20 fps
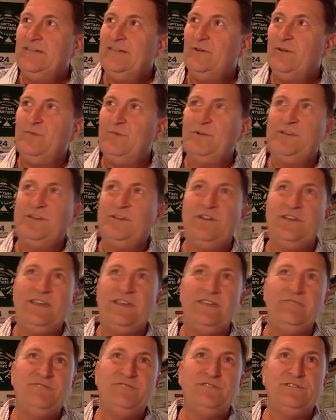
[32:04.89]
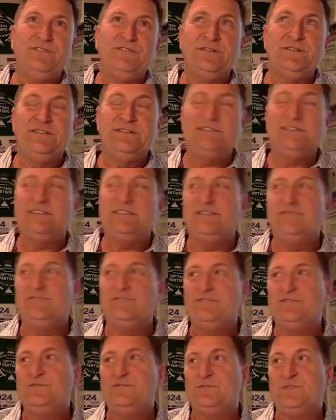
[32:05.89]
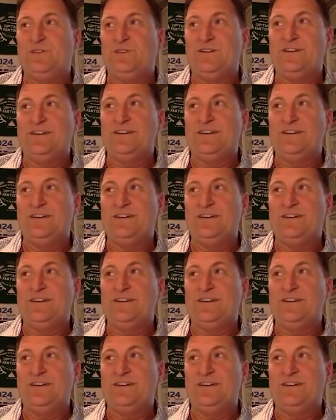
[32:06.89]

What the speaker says: wrote a book called Influence and Influence with Honor.